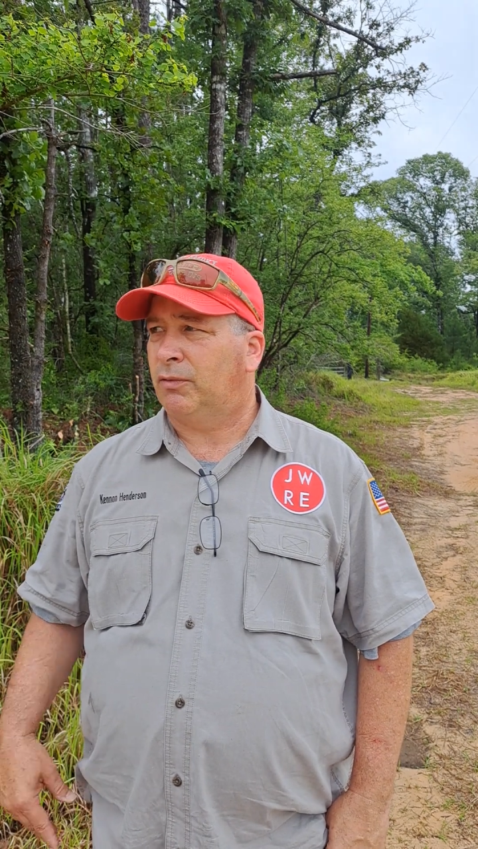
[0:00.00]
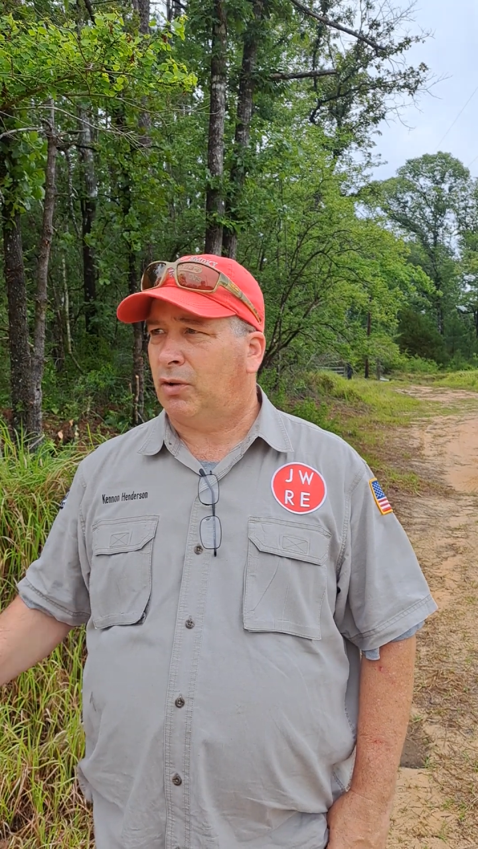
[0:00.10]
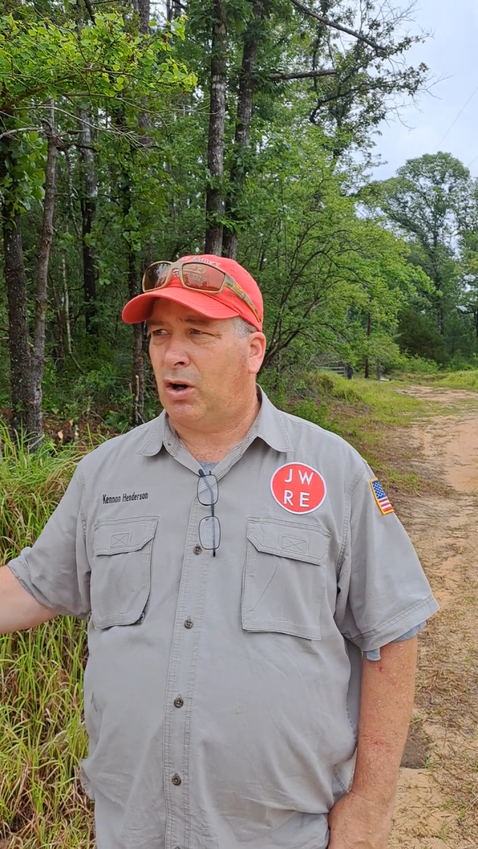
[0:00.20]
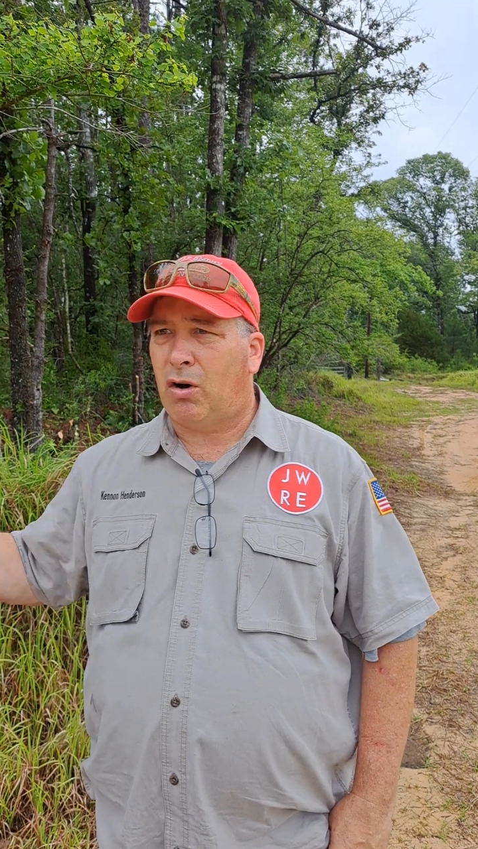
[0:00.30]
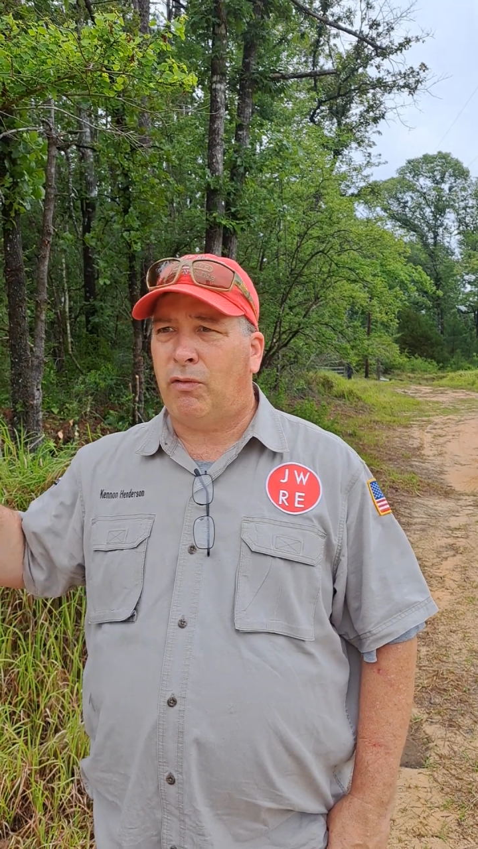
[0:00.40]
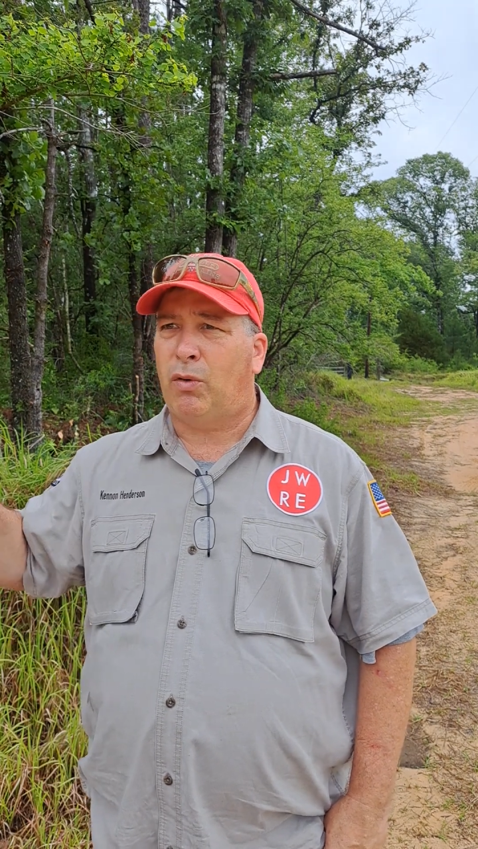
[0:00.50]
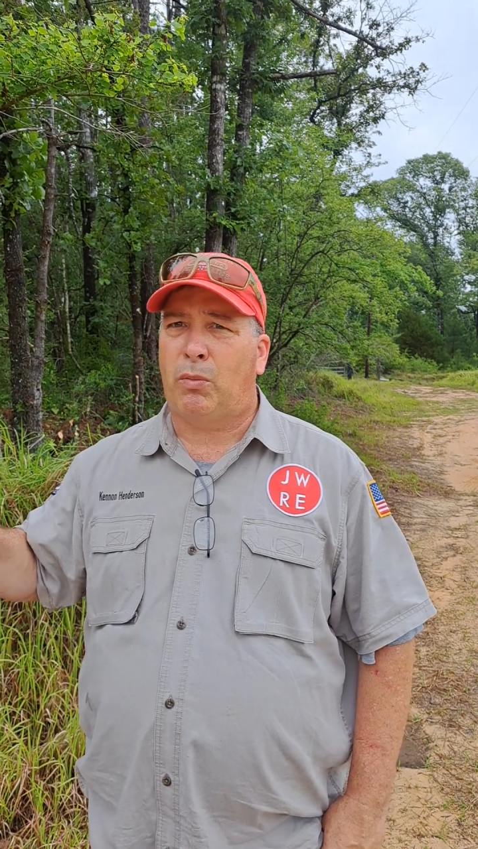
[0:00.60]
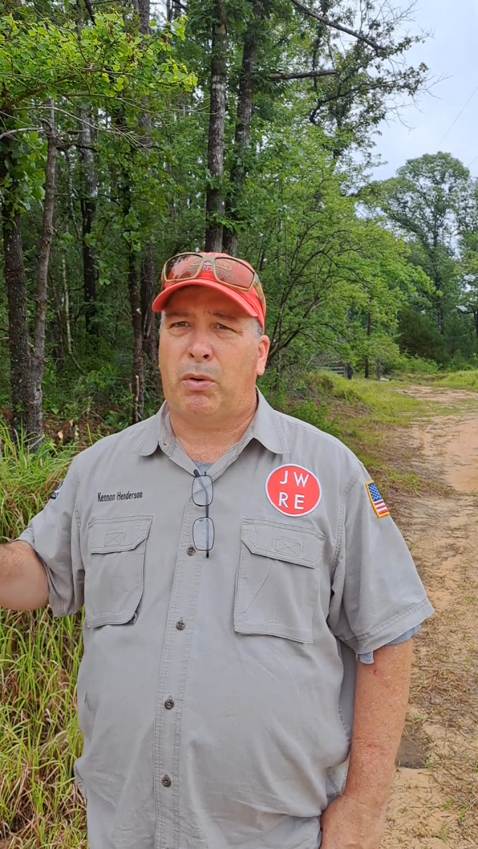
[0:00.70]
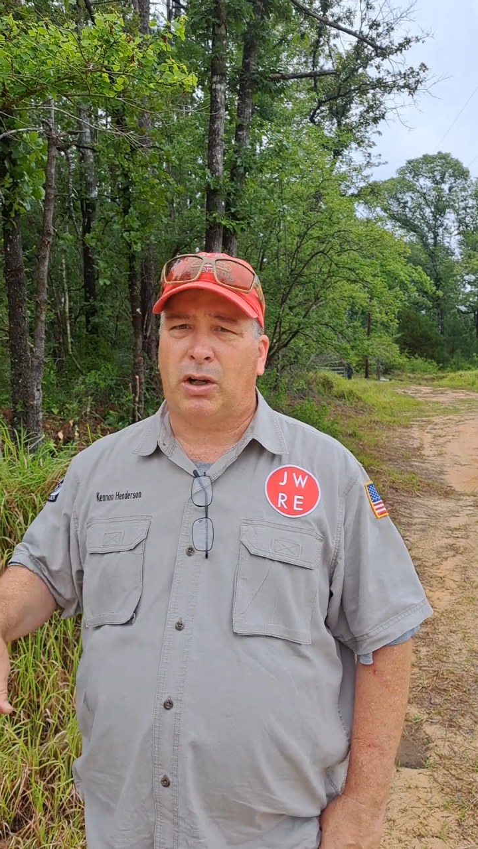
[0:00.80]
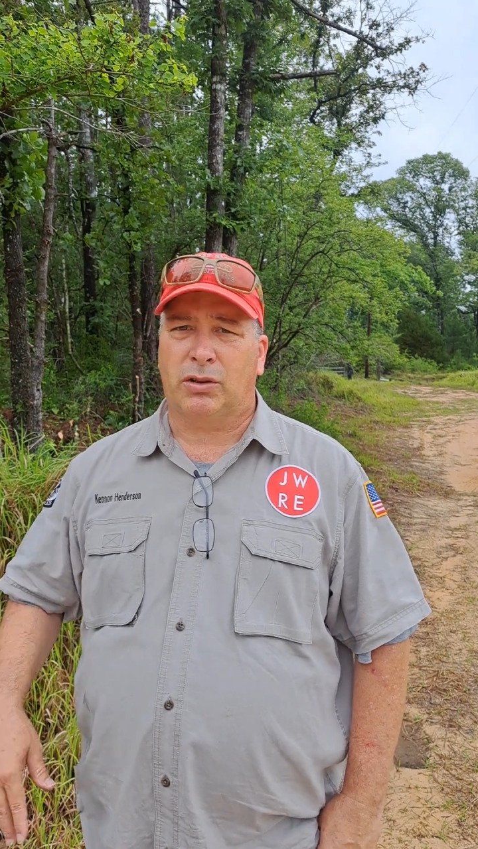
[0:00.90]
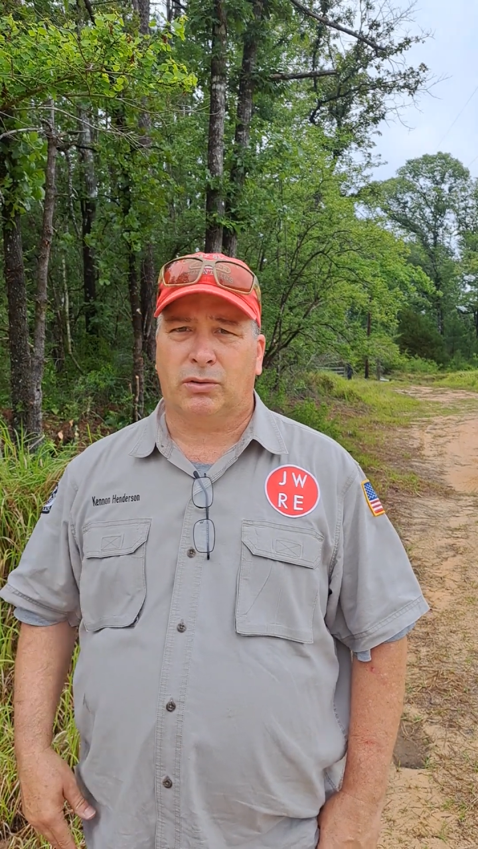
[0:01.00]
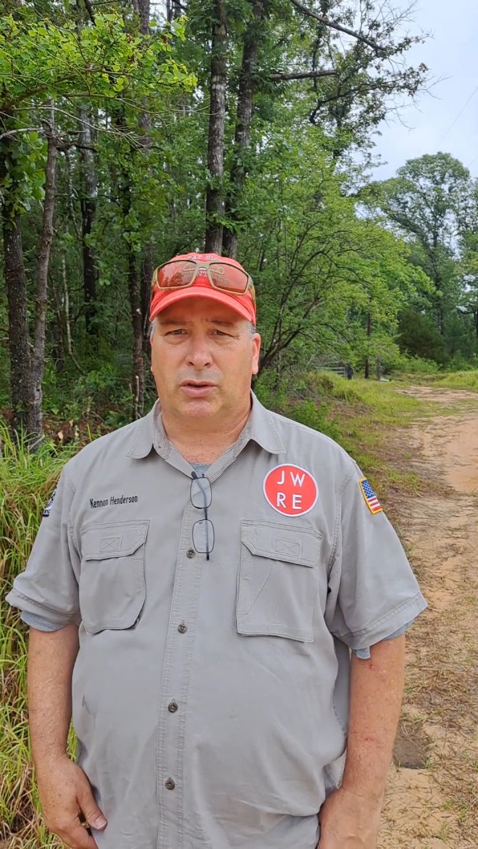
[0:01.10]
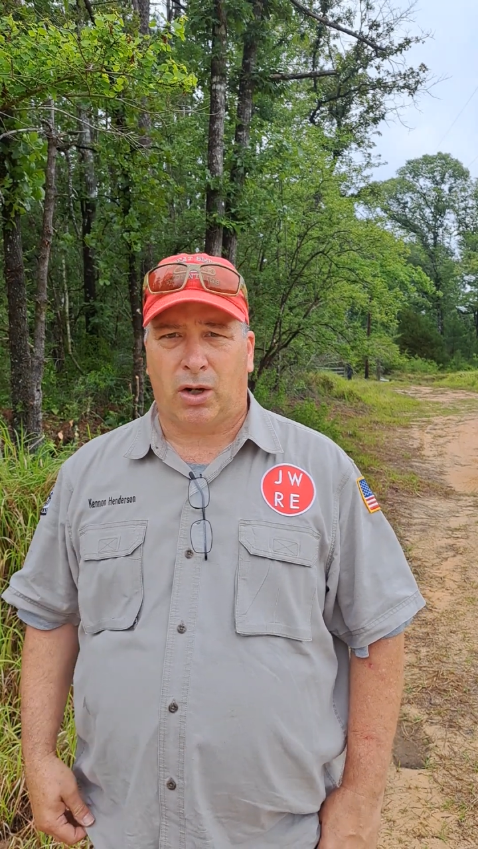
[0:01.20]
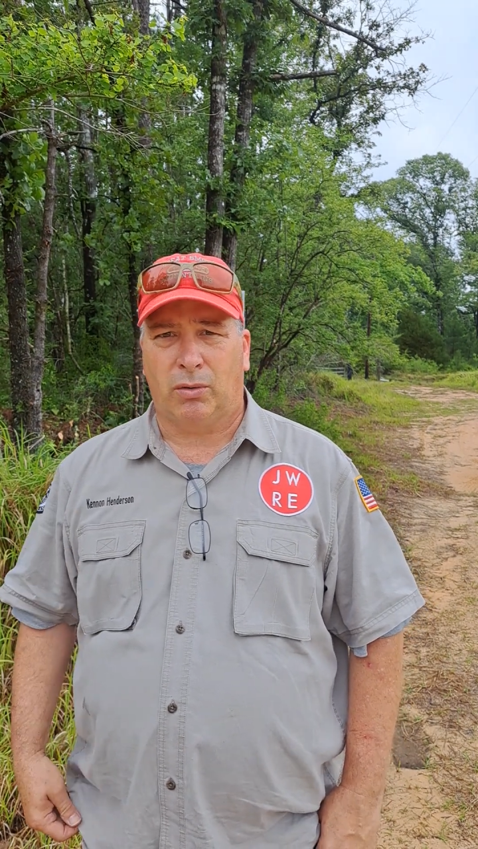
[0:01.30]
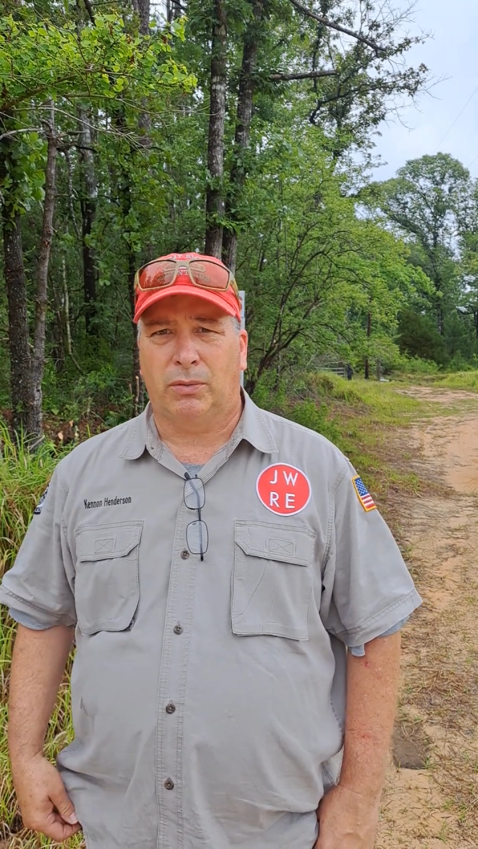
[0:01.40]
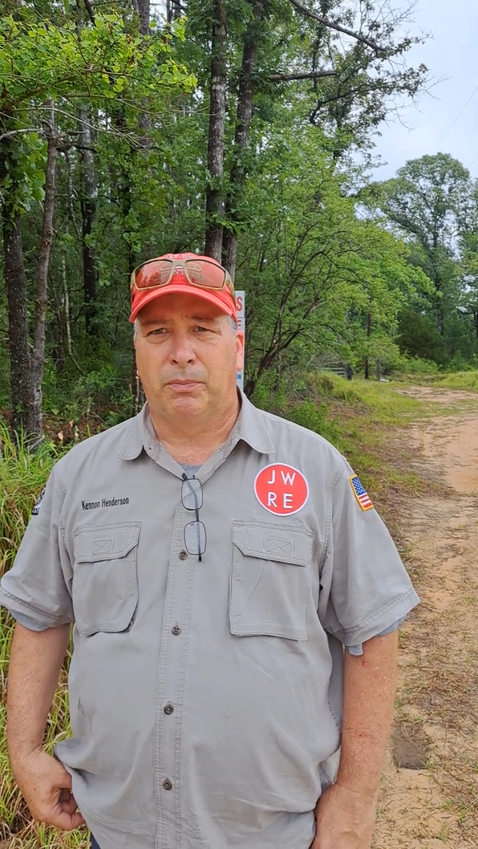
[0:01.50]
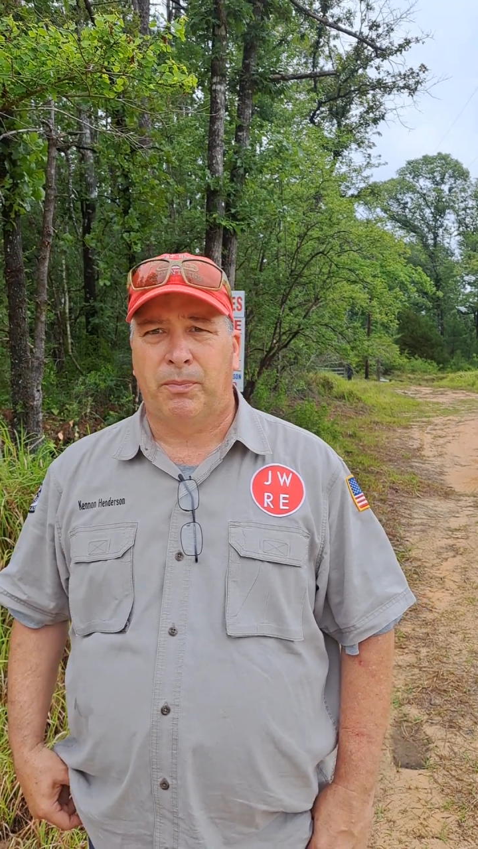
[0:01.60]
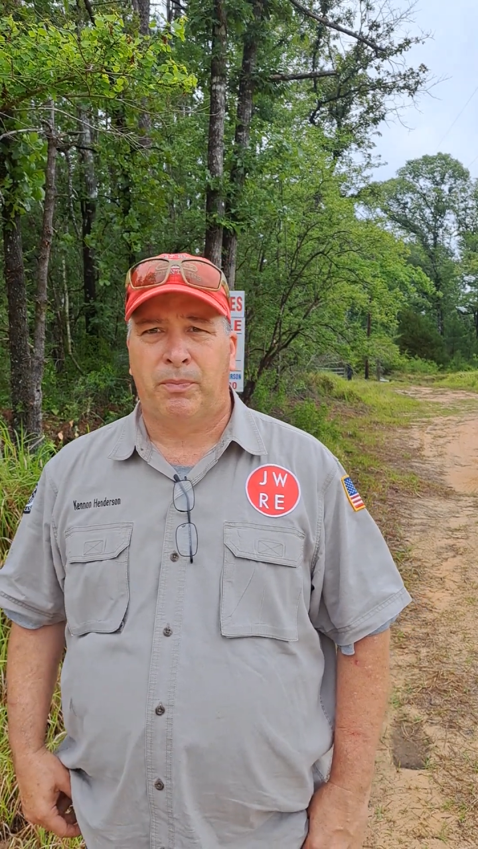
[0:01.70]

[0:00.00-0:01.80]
for all four parcels total.